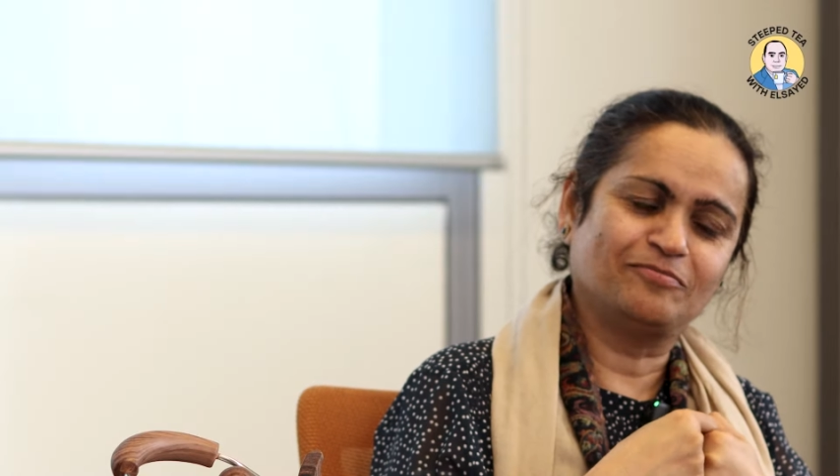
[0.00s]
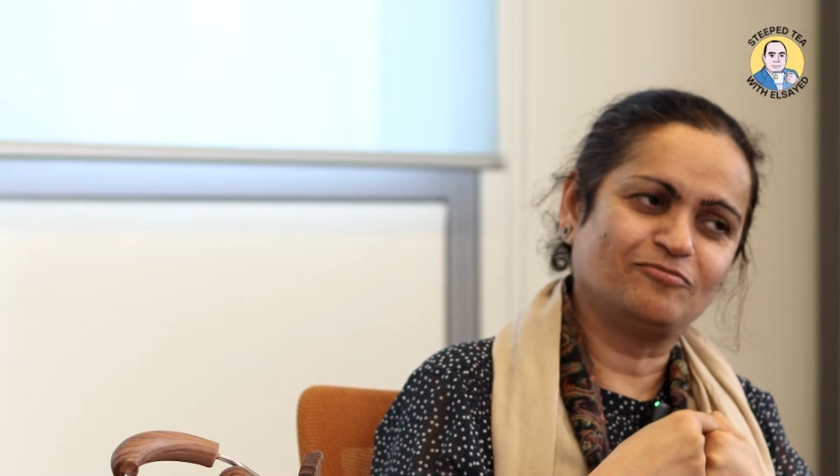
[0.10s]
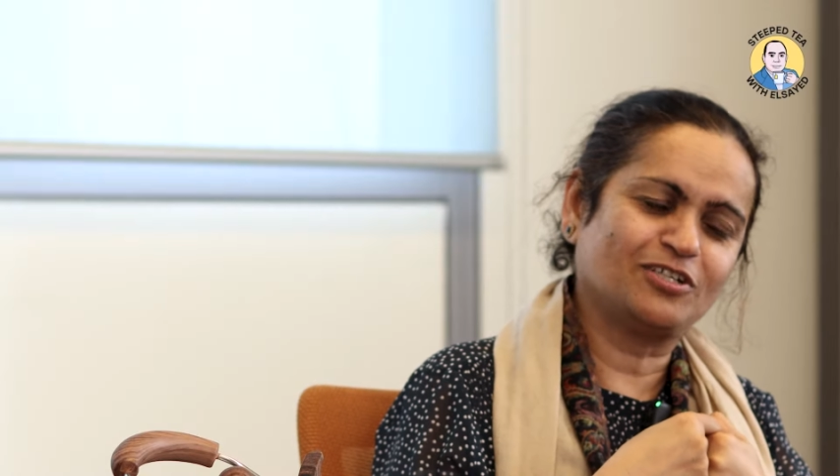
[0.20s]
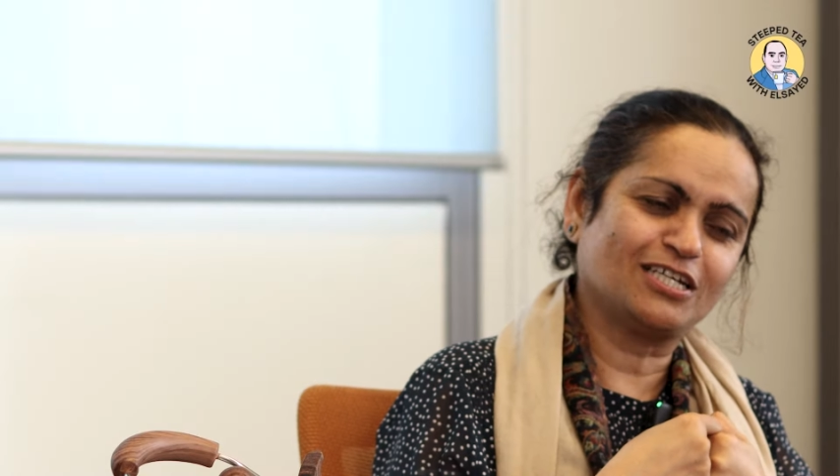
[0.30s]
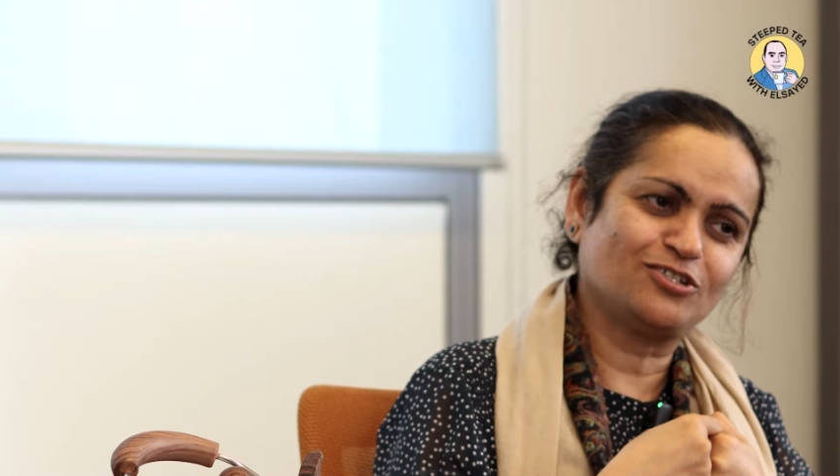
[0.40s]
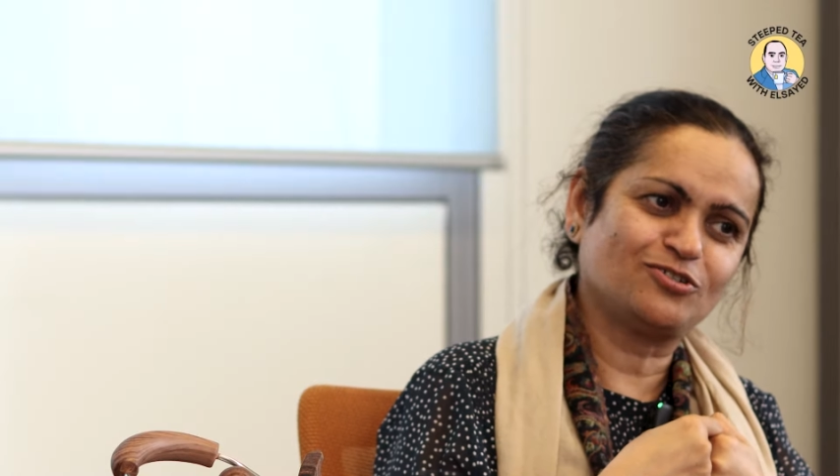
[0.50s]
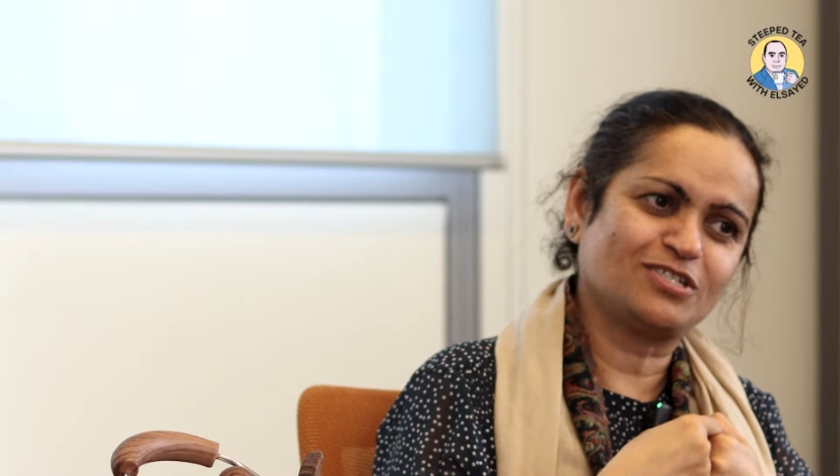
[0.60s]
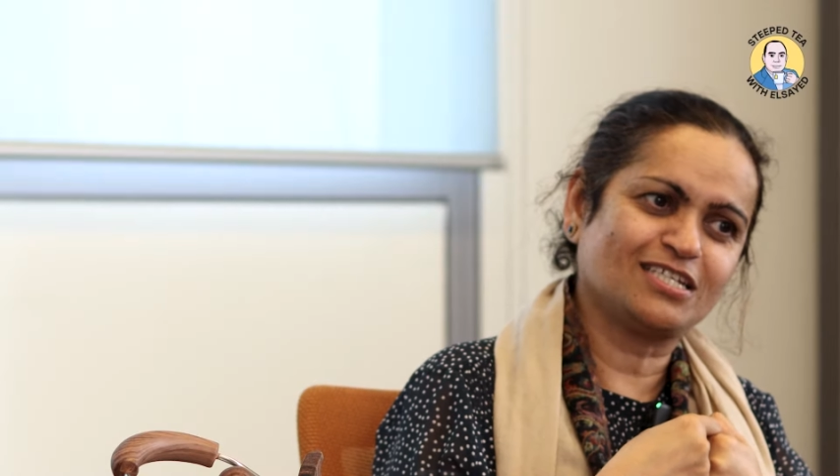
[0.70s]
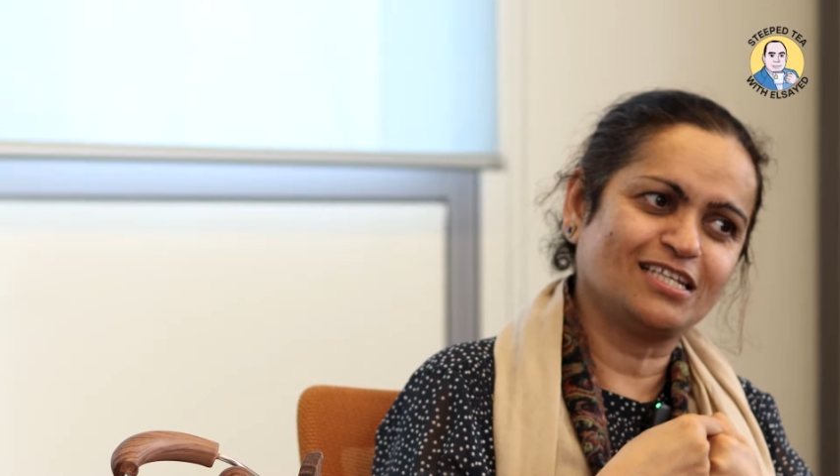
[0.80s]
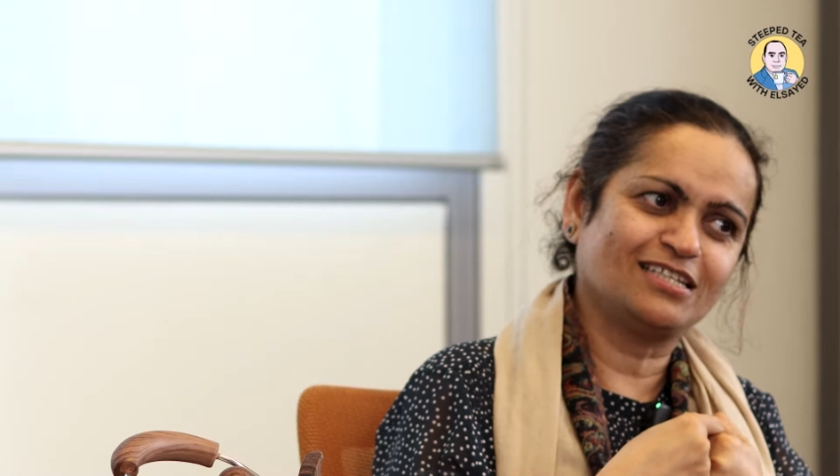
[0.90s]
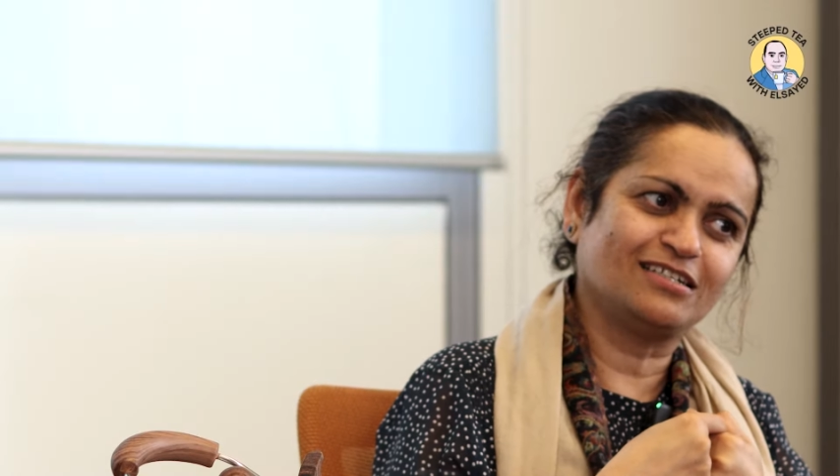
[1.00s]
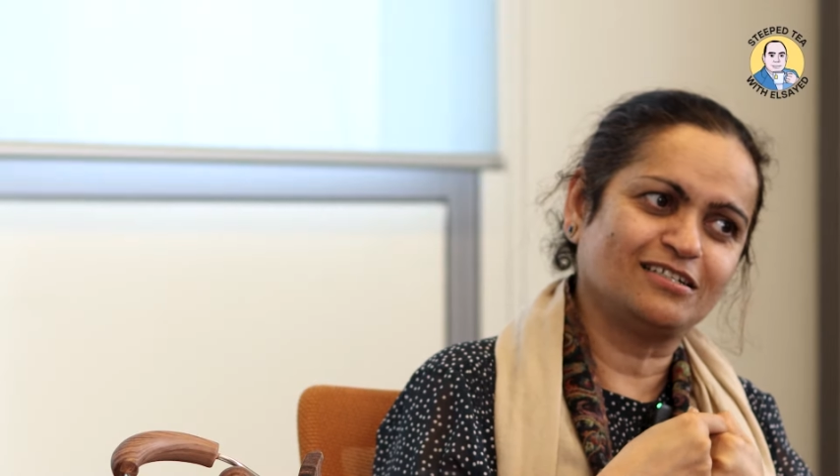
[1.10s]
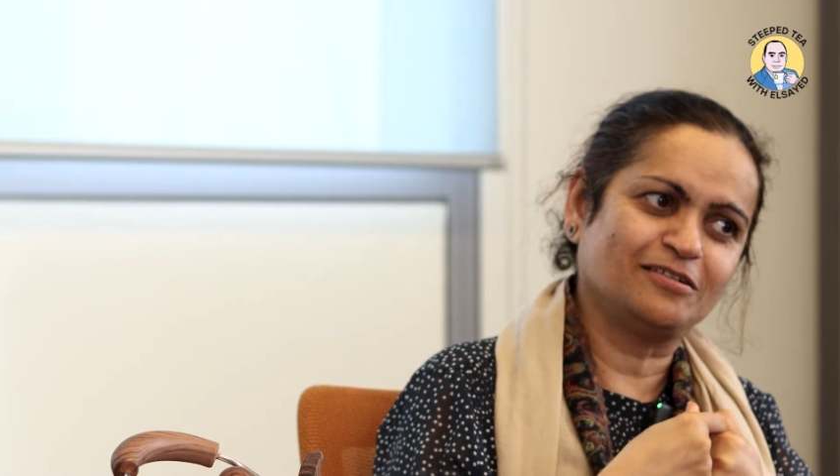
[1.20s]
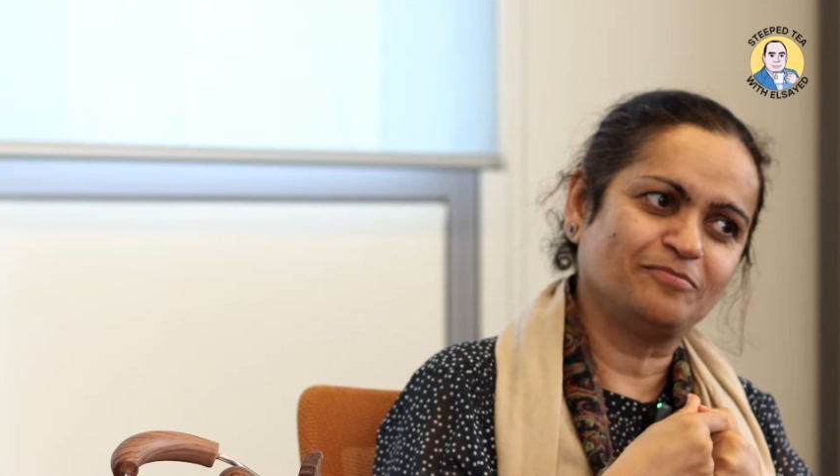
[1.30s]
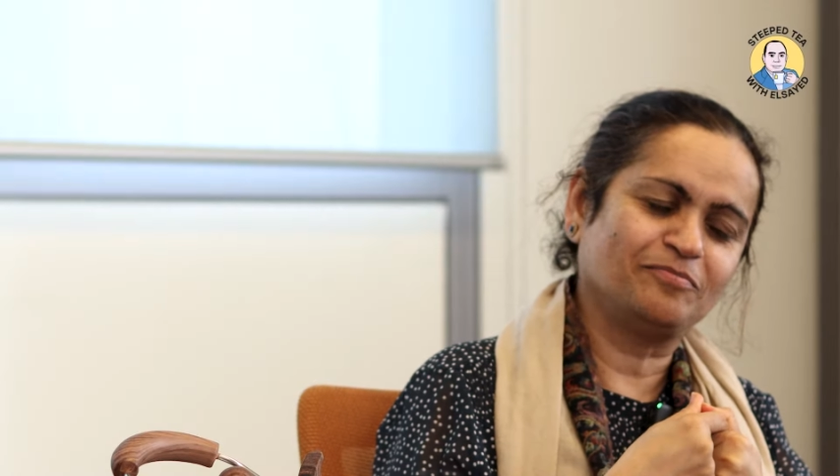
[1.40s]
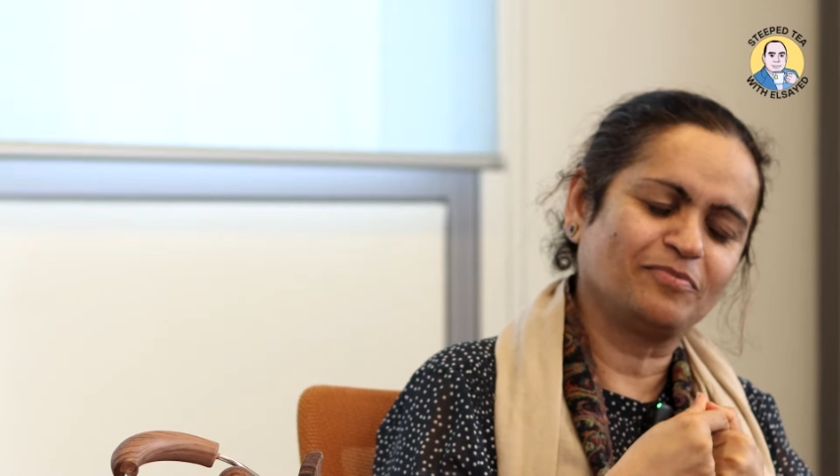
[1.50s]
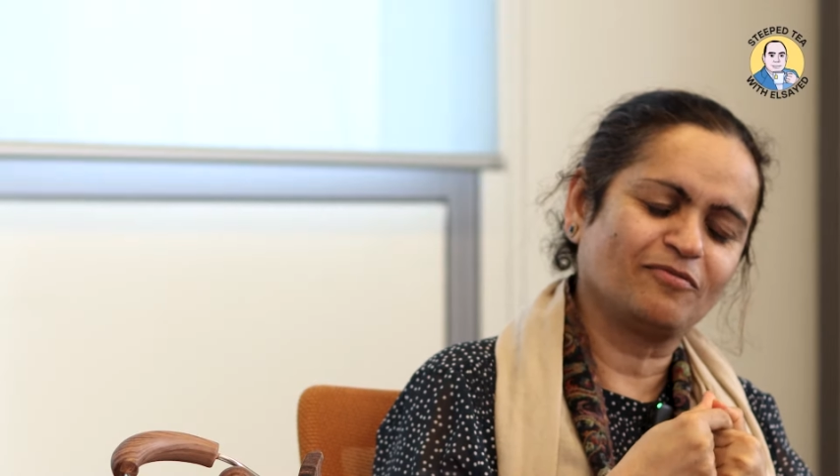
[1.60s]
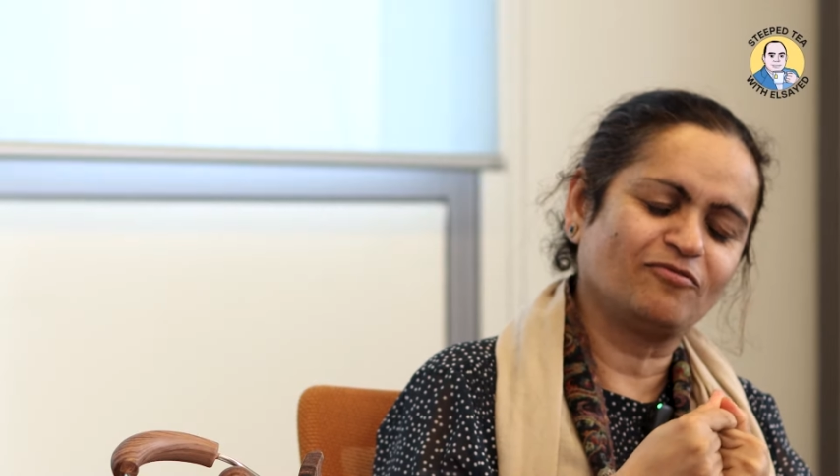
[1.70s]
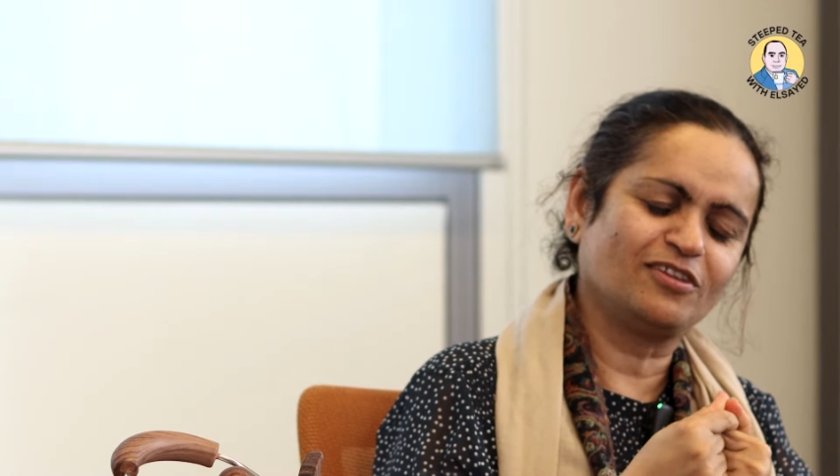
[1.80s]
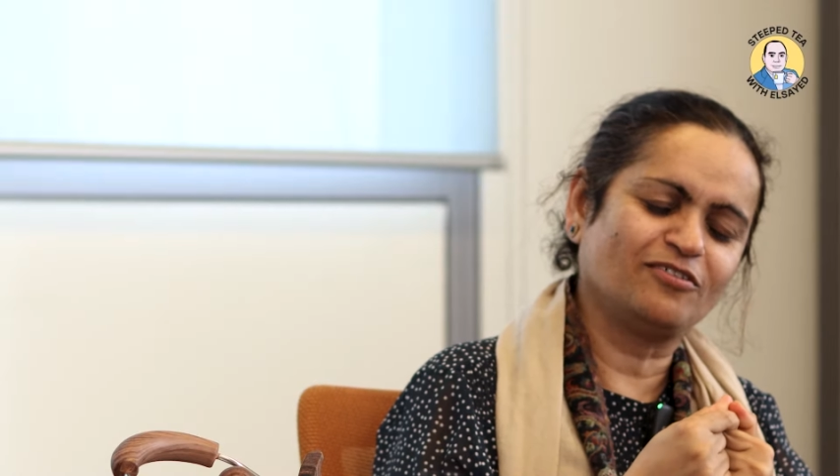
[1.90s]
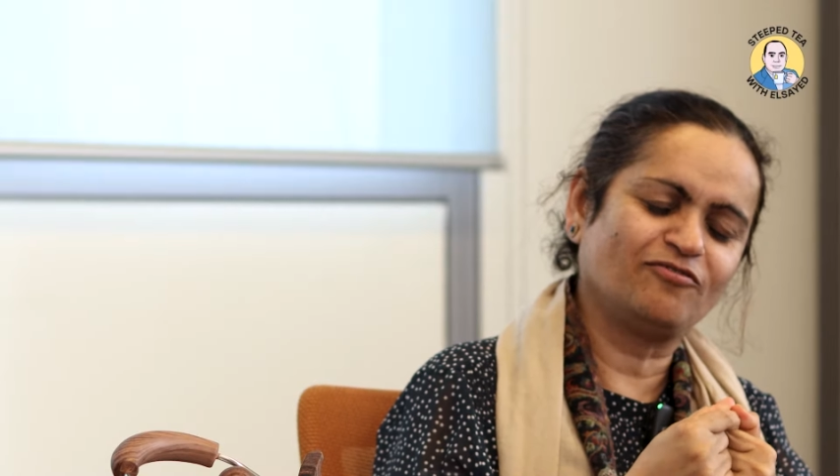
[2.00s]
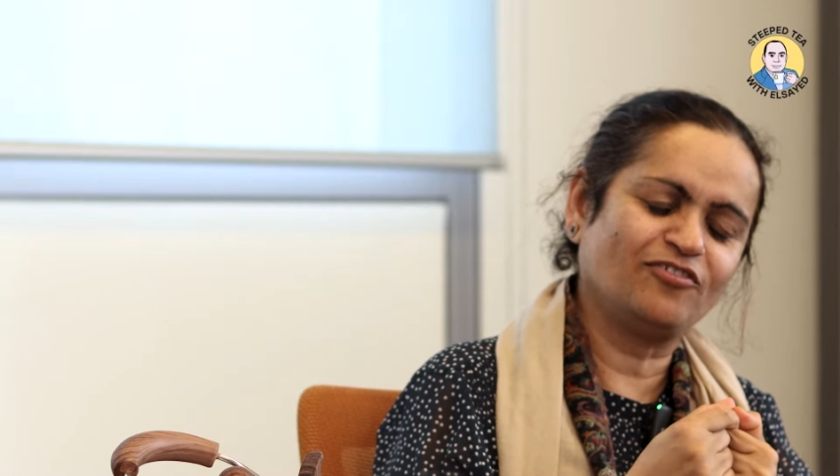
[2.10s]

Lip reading: what I should say, the